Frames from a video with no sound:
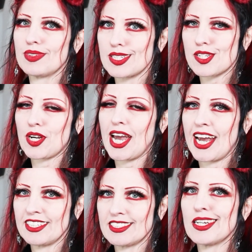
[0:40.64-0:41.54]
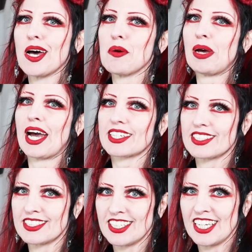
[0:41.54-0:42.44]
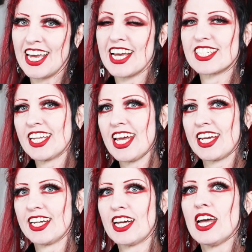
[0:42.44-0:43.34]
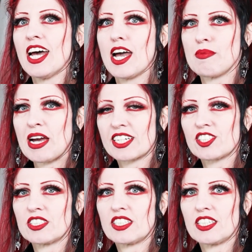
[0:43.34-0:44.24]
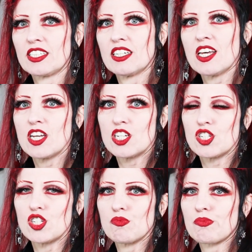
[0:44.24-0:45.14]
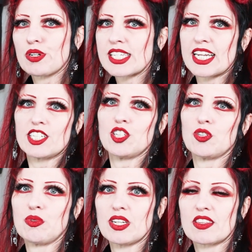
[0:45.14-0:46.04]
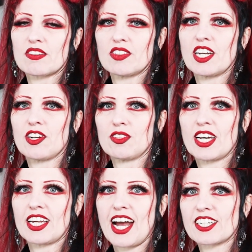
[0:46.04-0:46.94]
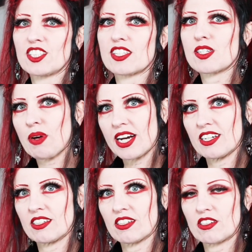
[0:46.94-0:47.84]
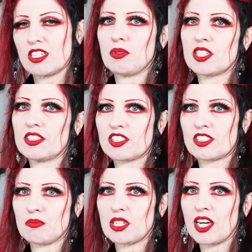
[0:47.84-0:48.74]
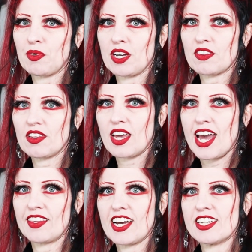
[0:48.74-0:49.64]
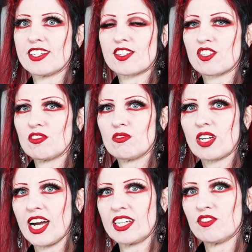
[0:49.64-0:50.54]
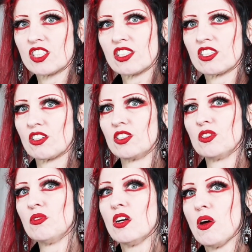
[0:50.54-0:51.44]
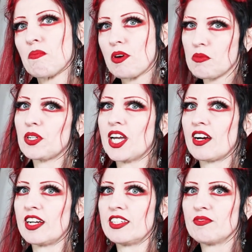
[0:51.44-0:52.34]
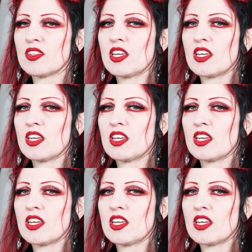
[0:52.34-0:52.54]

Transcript: It's okay, I'm back. And today, I'm actually presenting you with the video that actually inspired Creepy Culture to begin with, and that is to kind of just show you Purple Carrot.